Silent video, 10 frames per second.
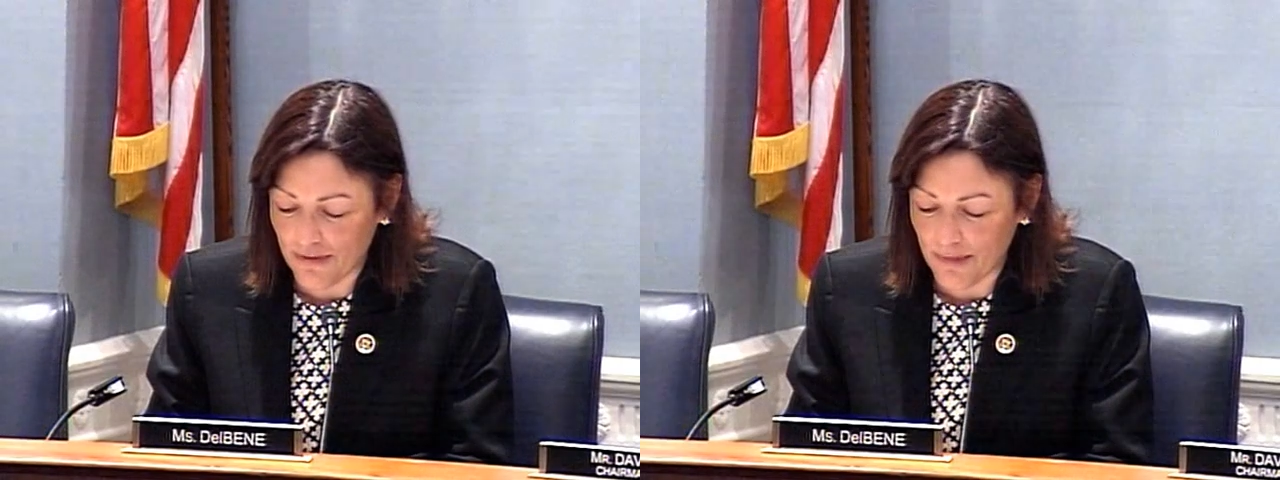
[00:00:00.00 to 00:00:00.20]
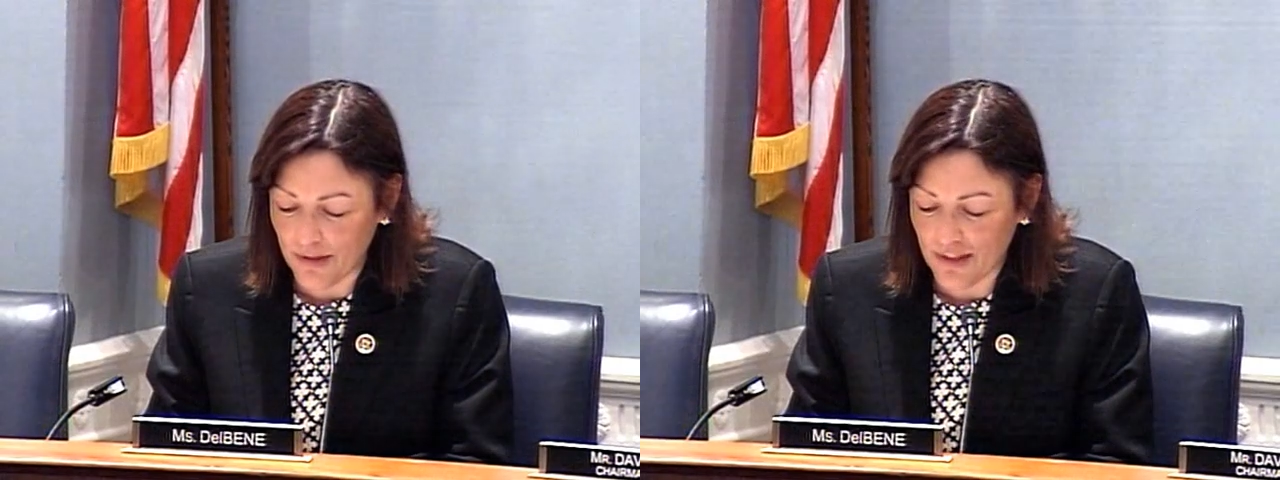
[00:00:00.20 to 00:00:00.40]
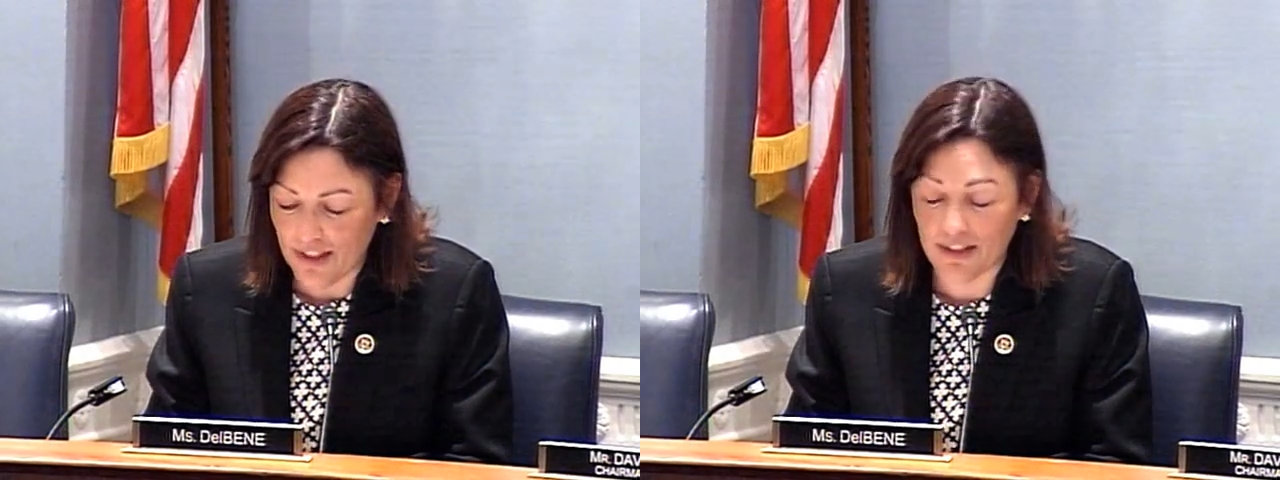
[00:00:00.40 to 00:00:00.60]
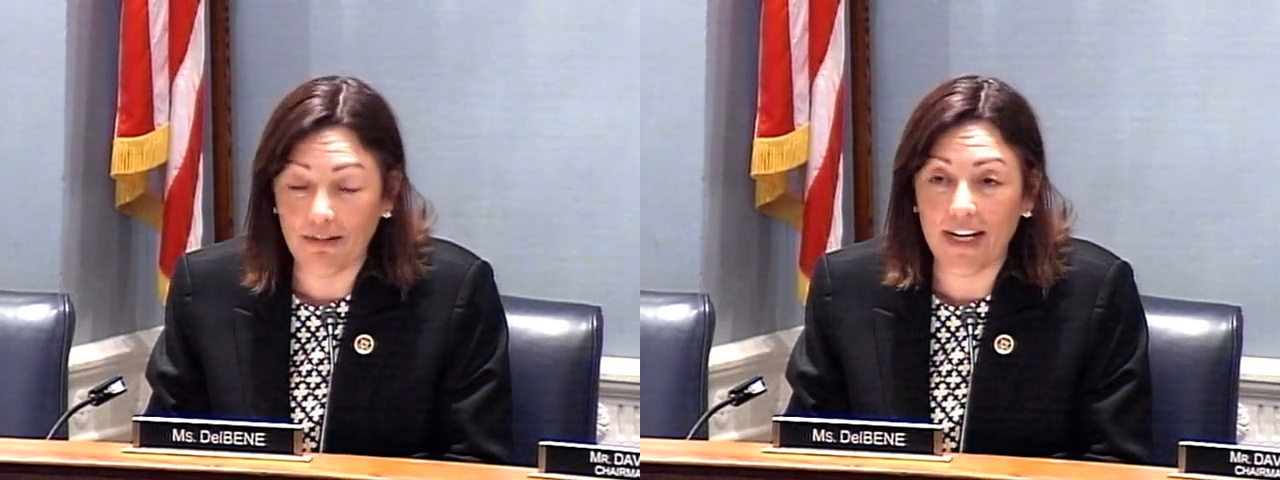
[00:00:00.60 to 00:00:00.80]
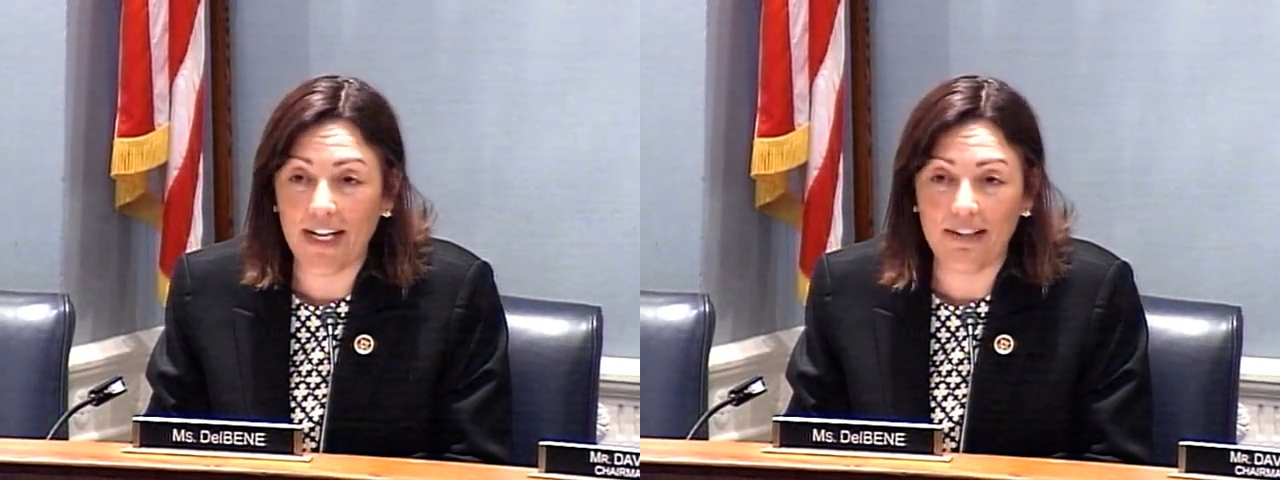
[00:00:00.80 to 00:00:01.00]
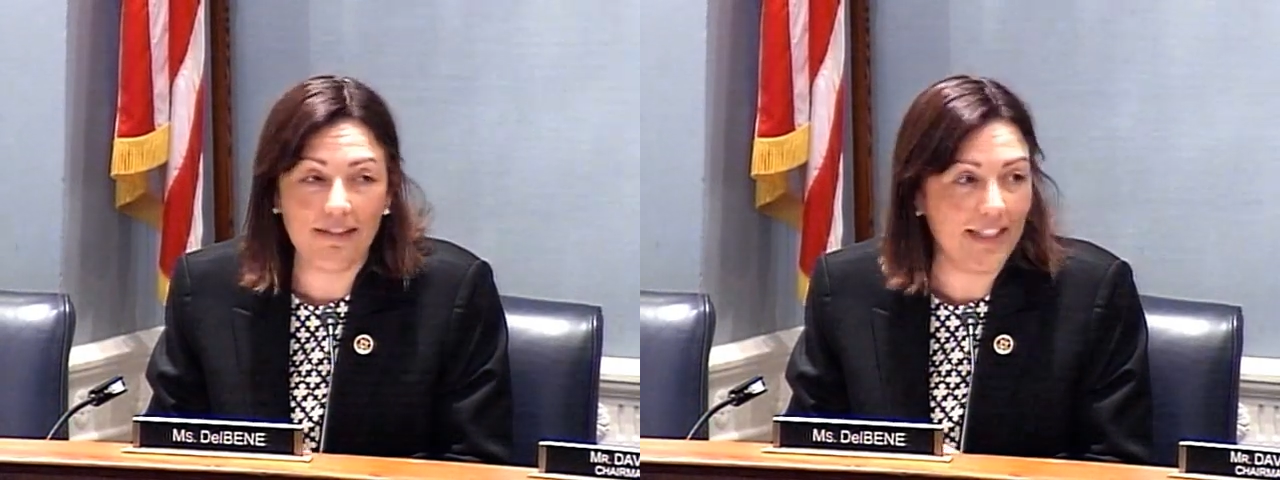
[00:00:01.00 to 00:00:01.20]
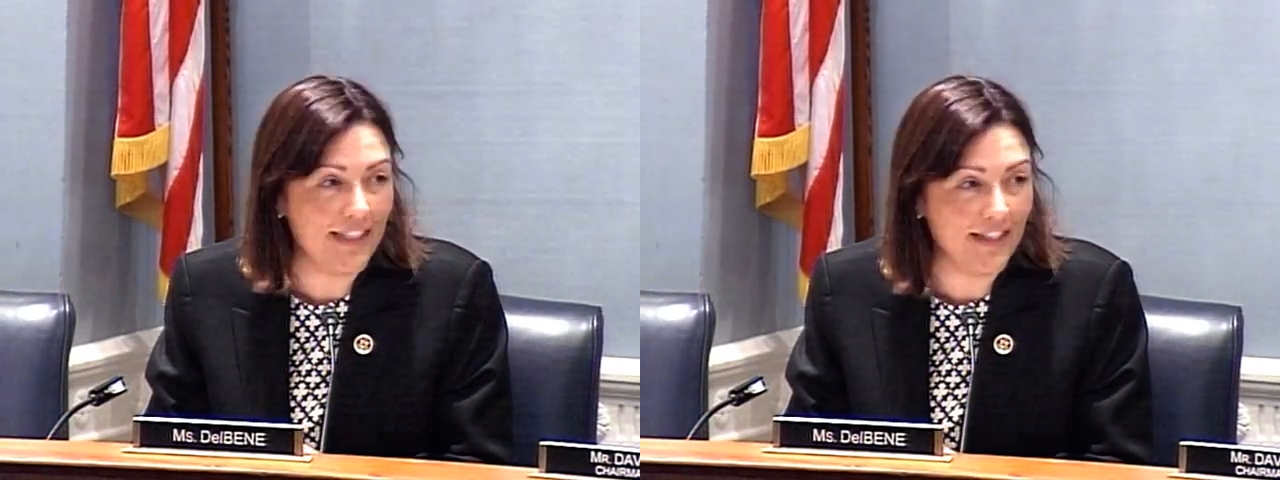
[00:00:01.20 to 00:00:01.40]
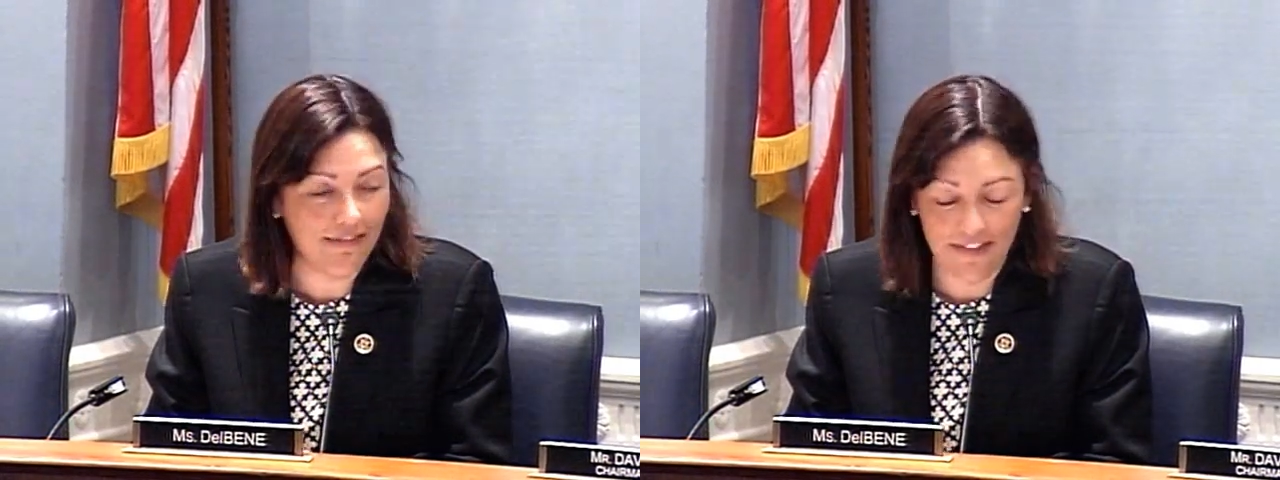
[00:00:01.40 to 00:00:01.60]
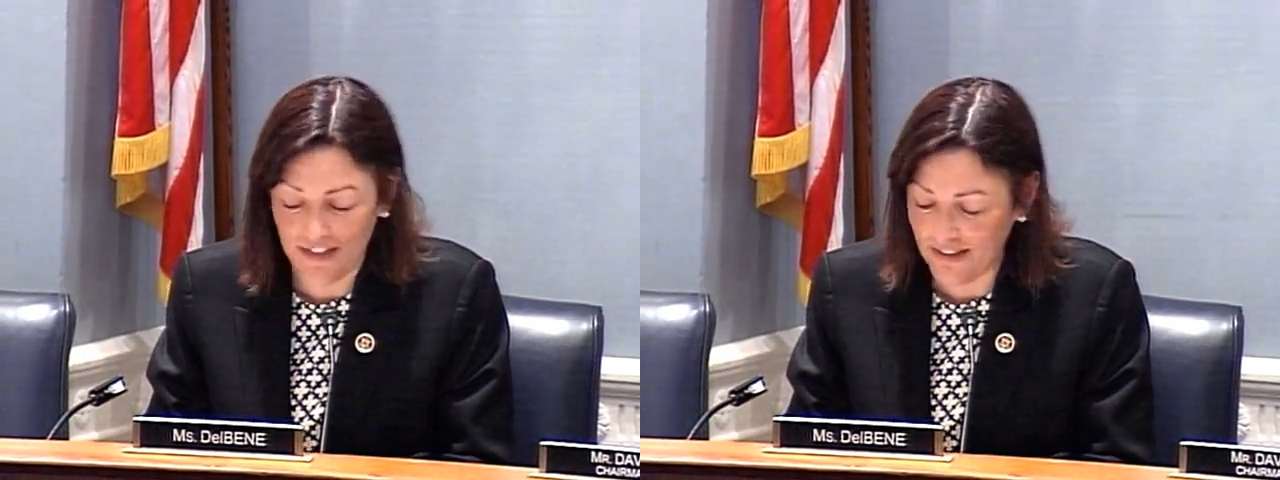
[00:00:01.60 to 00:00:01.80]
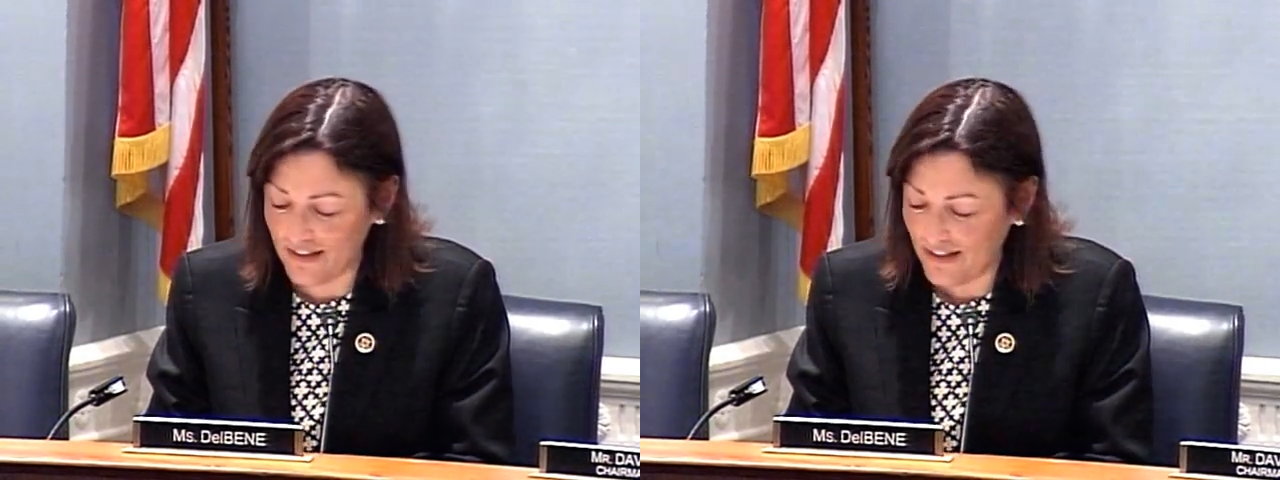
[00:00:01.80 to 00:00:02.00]
those on the ground and in the
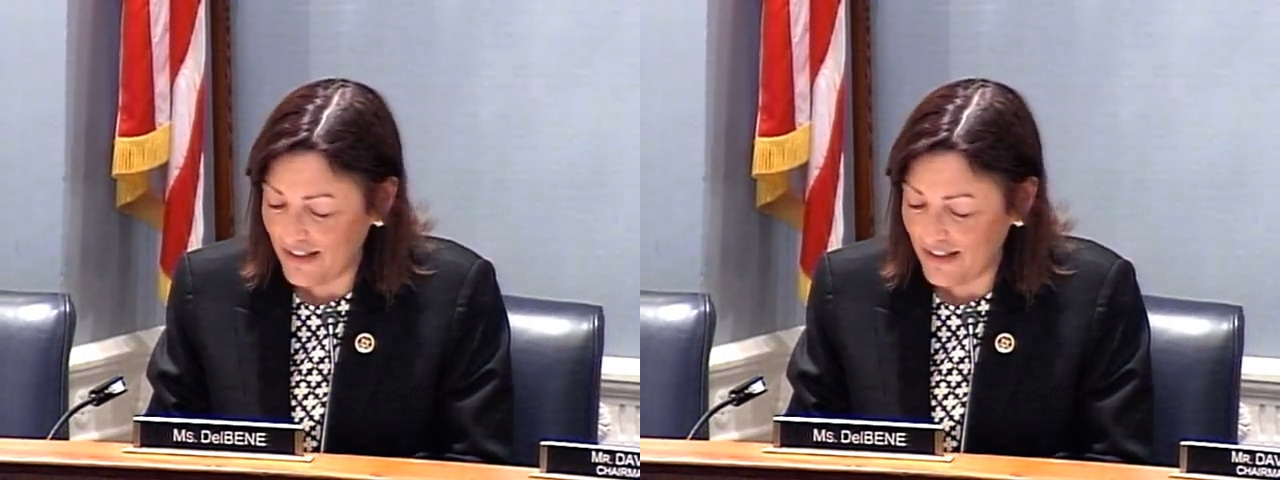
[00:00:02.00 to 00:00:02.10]
field.